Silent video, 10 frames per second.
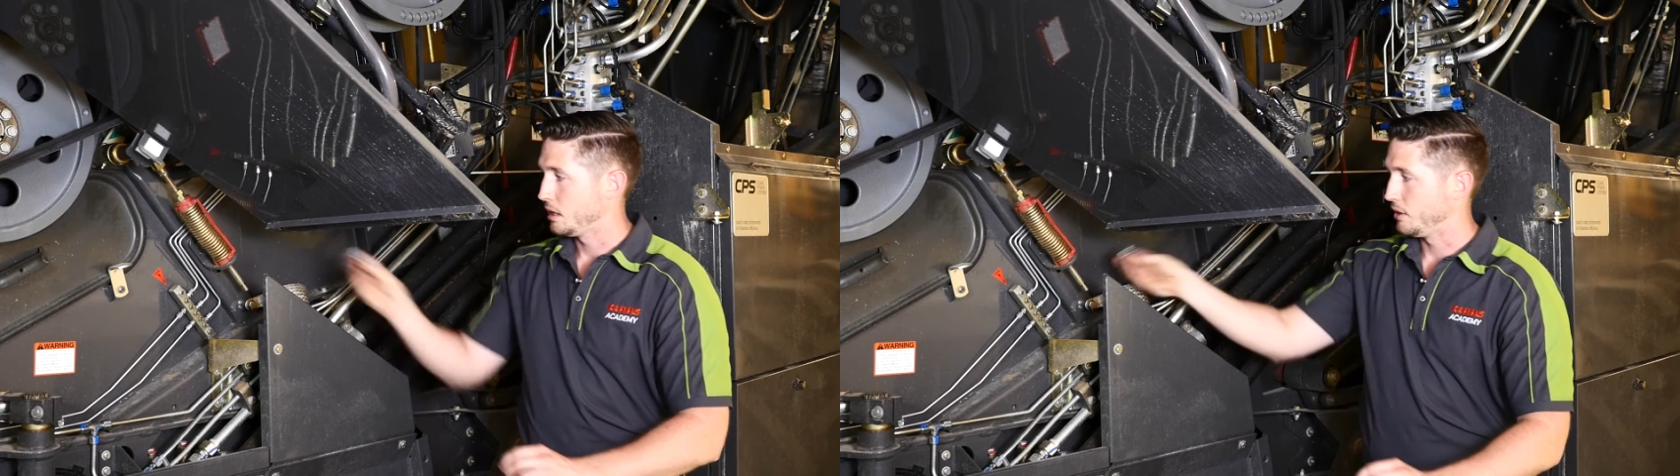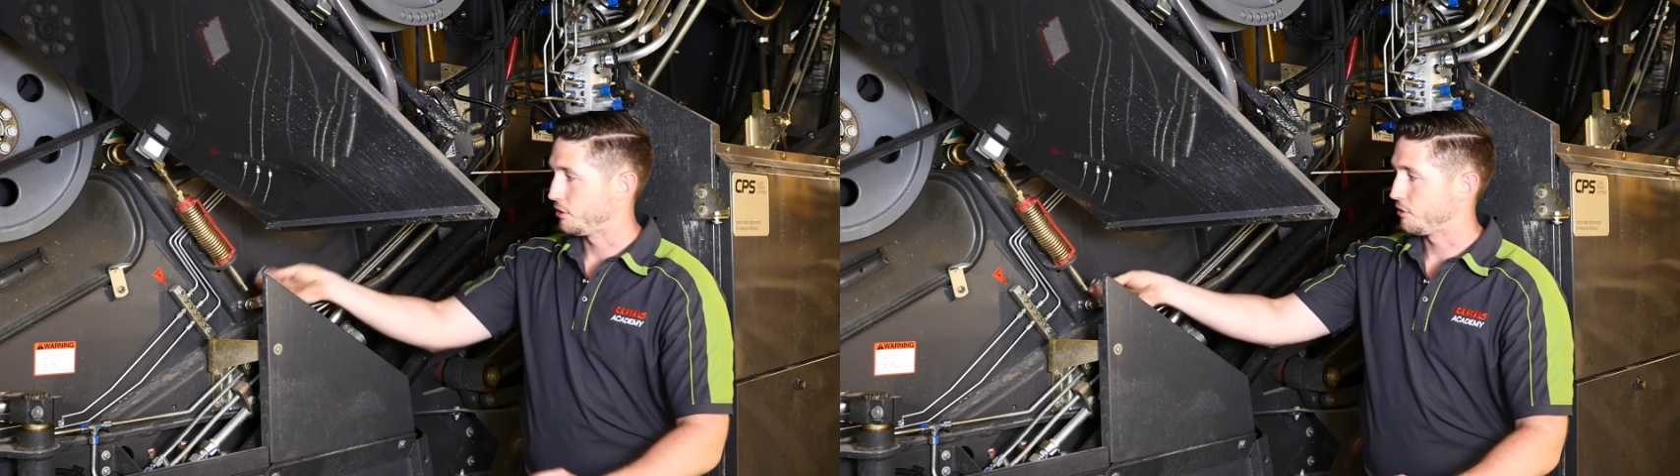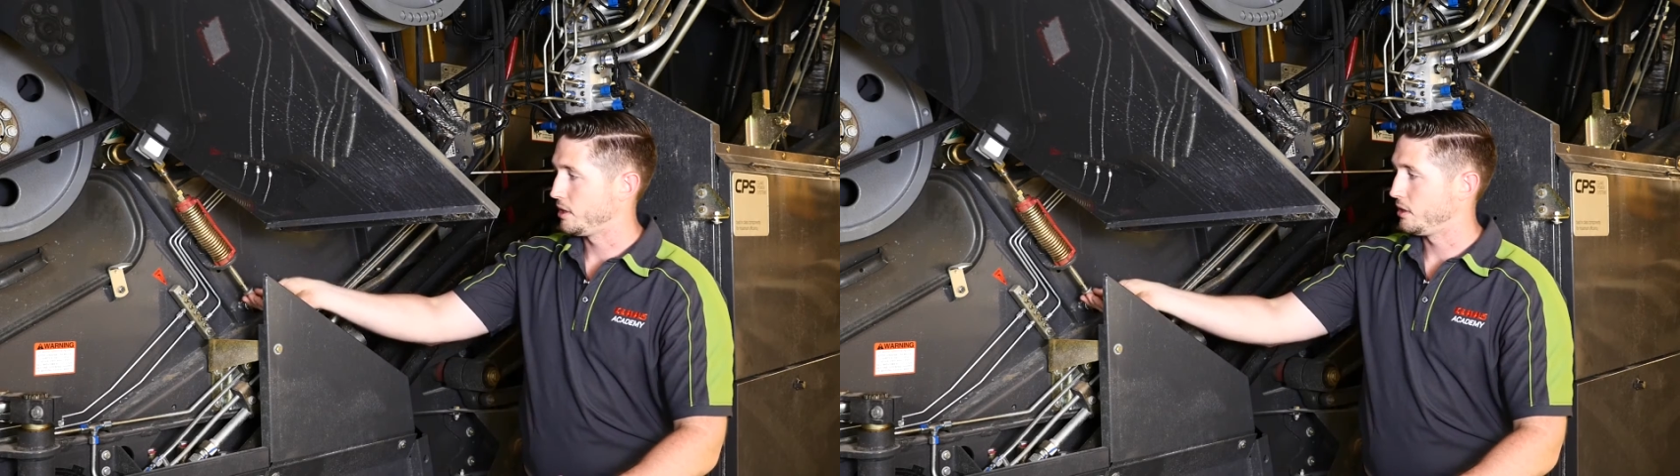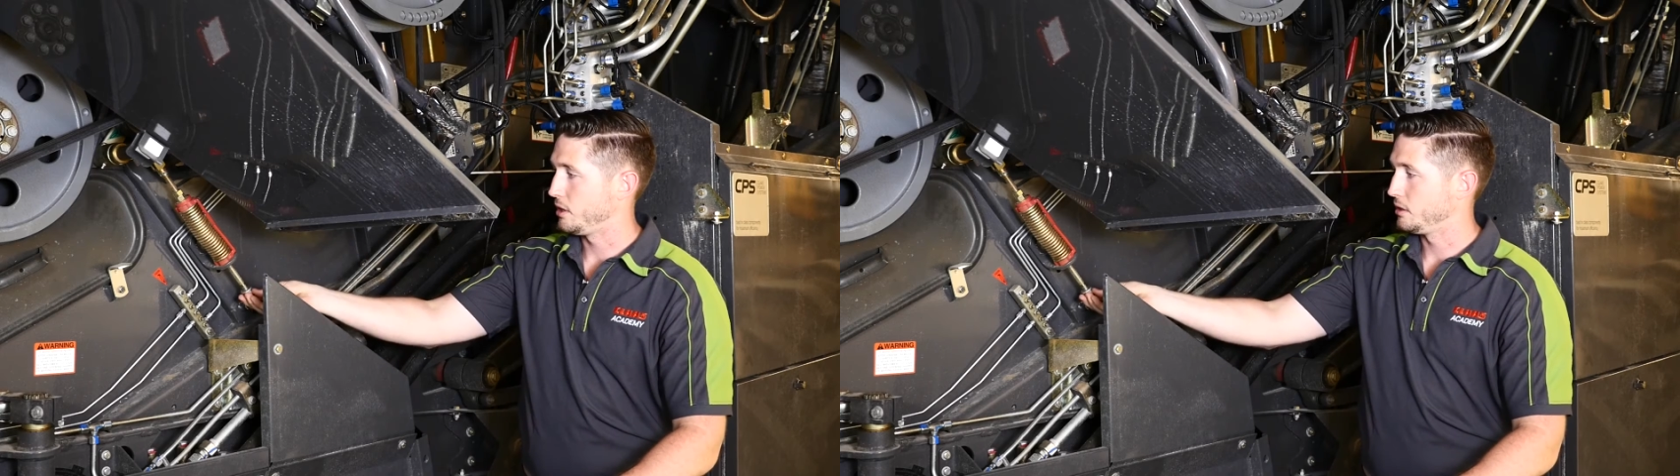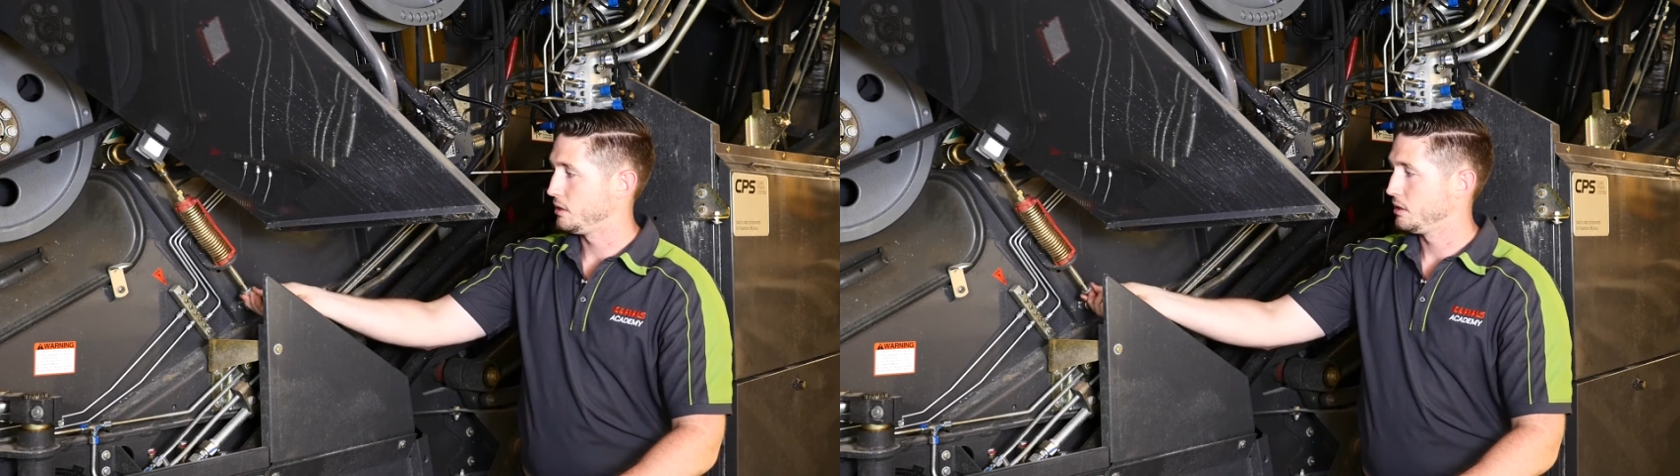and thread it
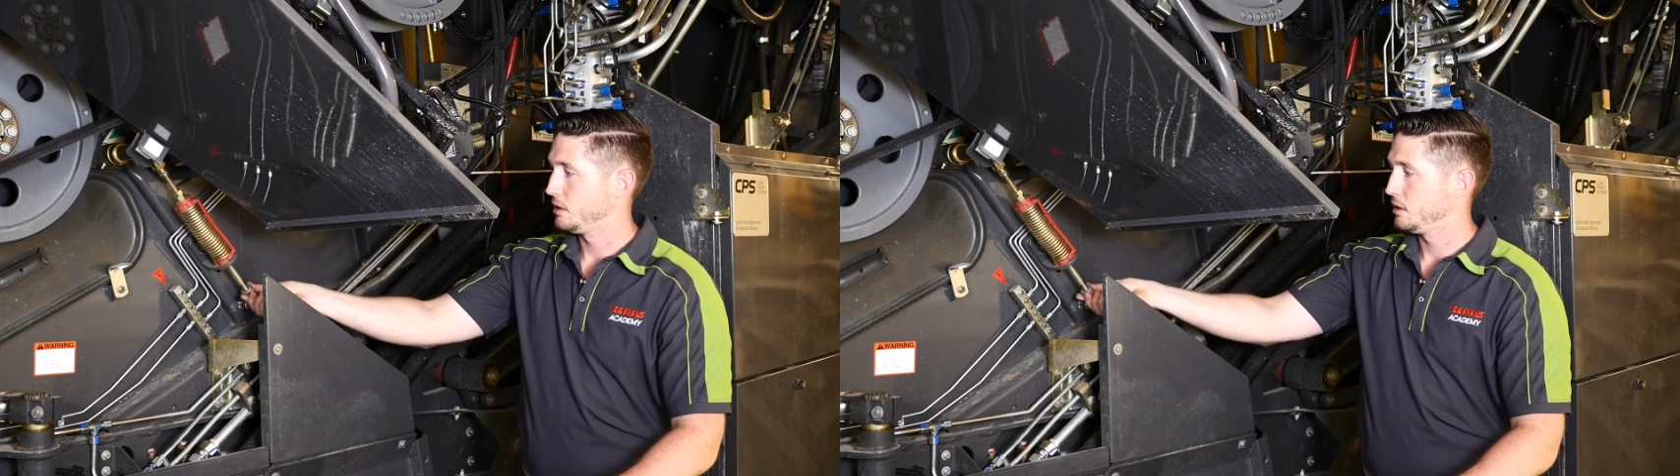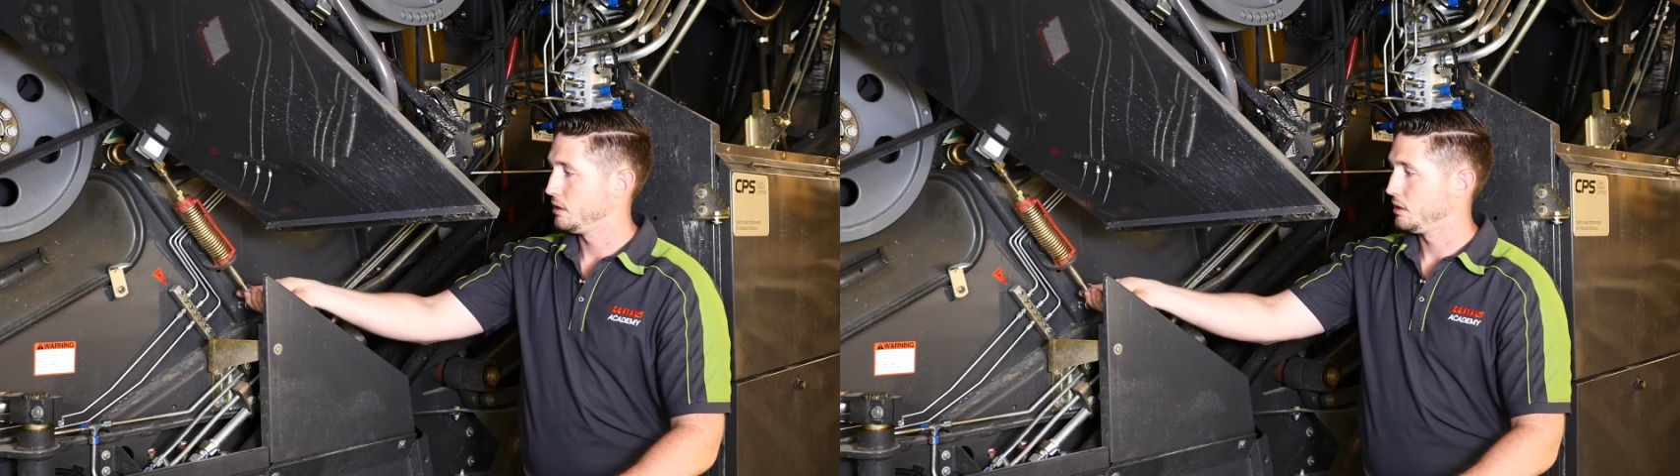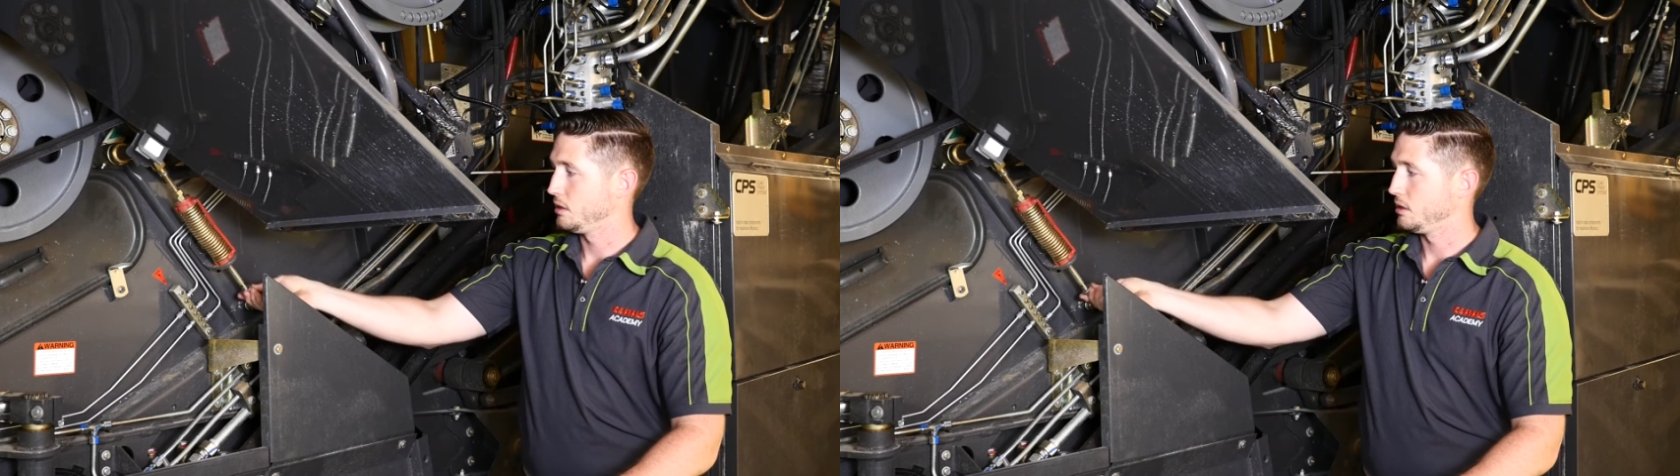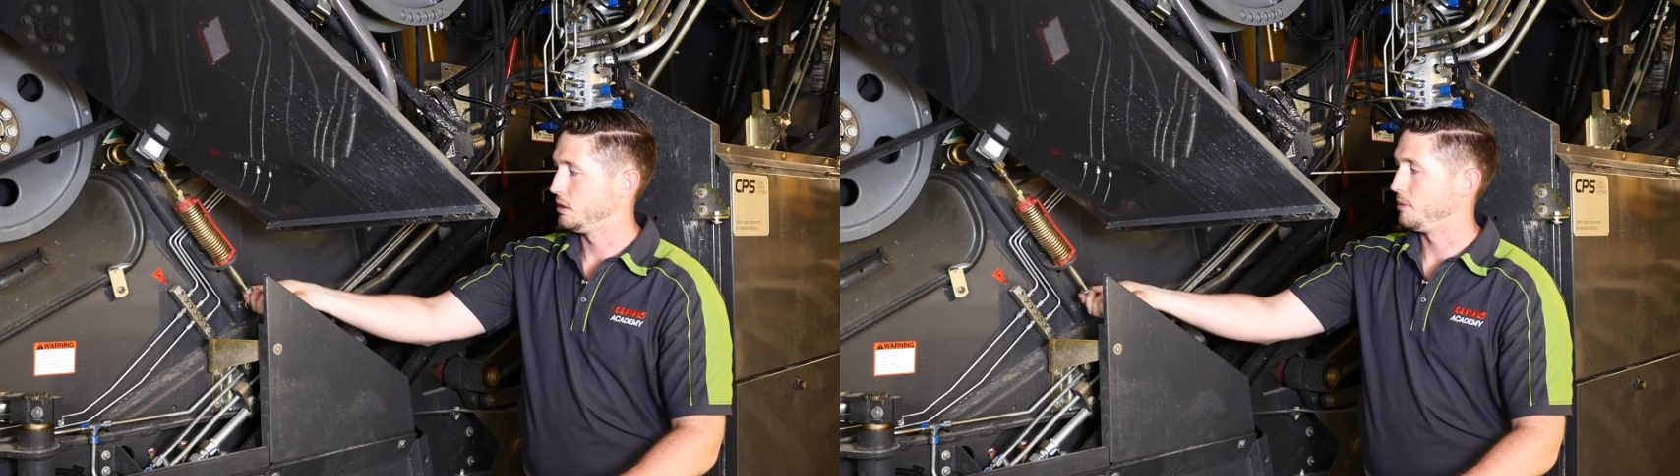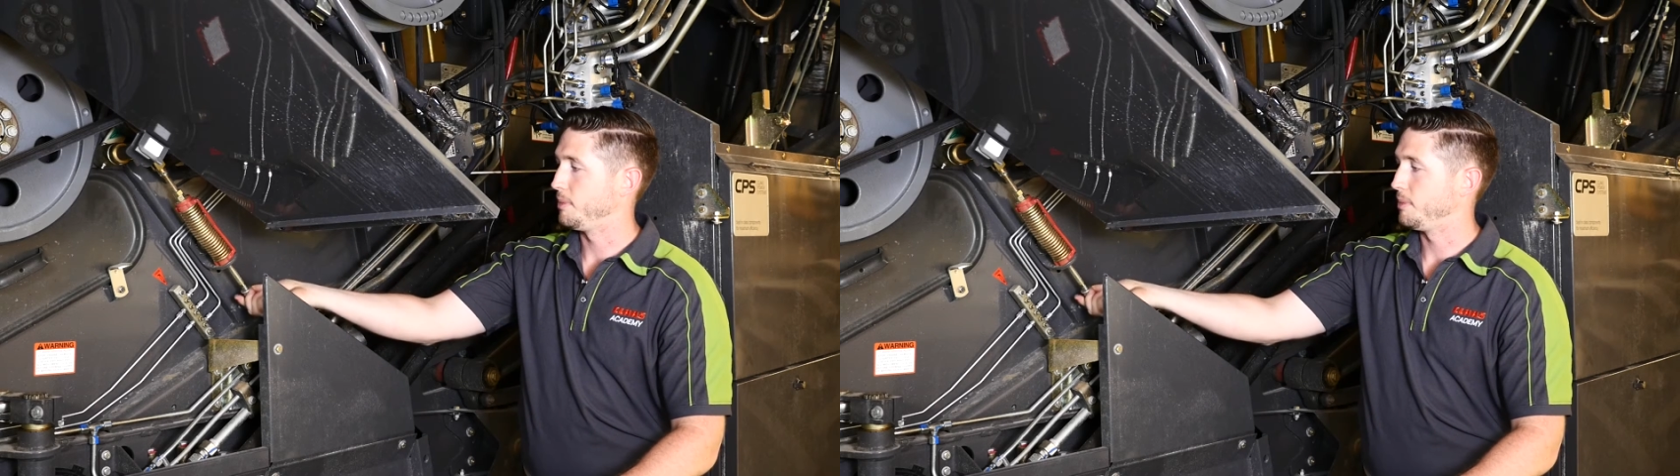on the